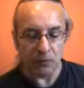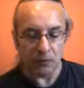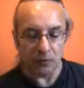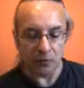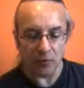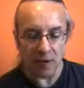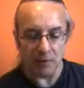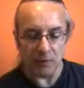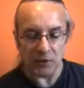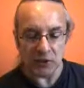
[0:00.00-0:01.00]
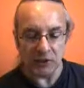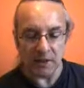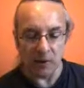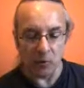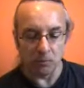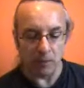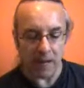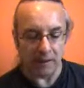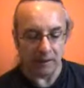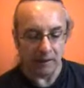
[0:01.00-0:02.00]
the youth, I am the senile old
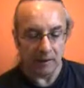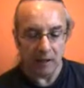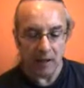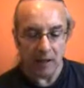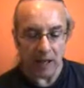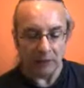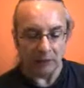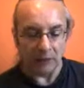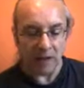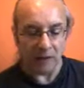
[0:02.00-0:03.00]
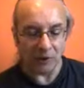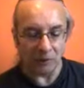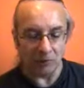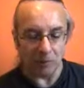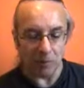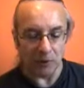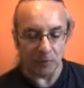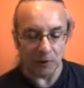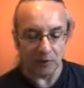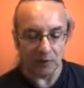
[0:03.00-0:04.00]
man, and on account of
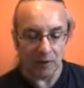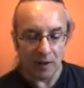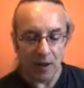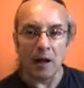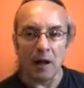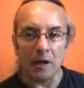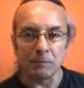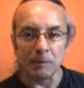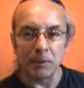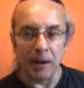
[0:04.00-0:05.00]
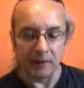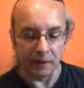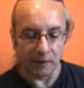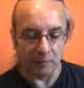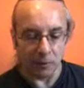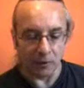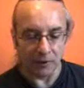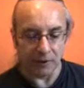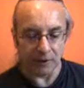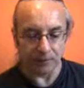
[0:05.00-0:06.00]
embodiment, I am apparently
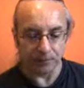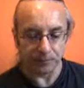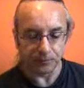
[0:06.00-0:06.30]
born here.